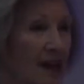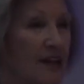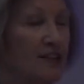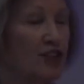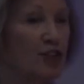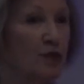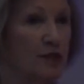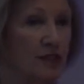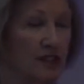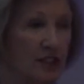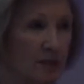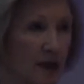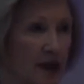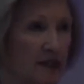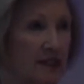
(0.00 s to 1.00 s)
And she was
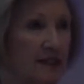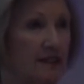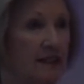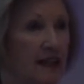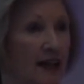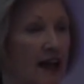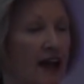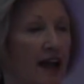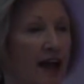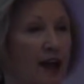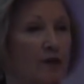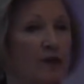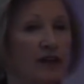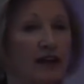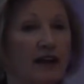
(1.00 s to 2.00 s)
expecting, and
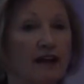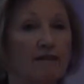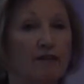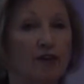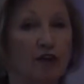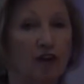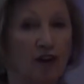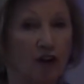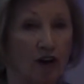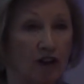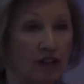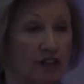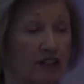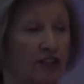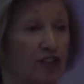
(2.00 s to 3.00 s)
we gave her a car
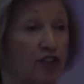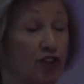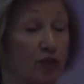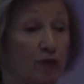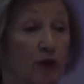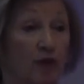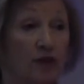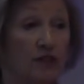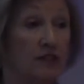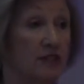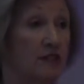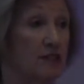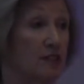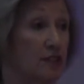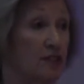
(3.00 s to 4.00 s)
seat. She wrote us
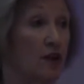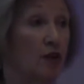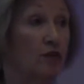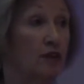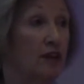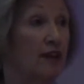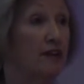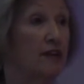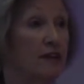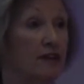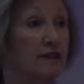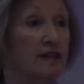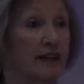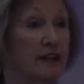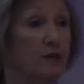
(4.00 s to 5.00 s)
this note
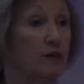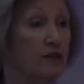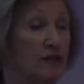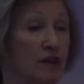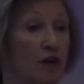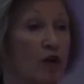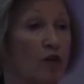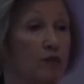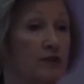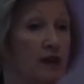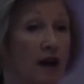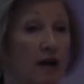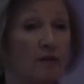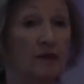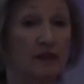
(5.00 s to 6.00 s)
like it was the Hope
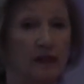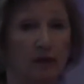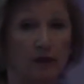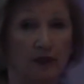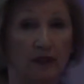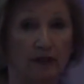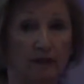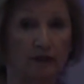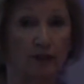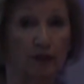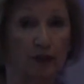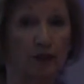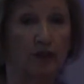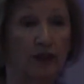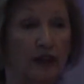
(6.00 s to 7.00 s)
Diamond that we'd given her.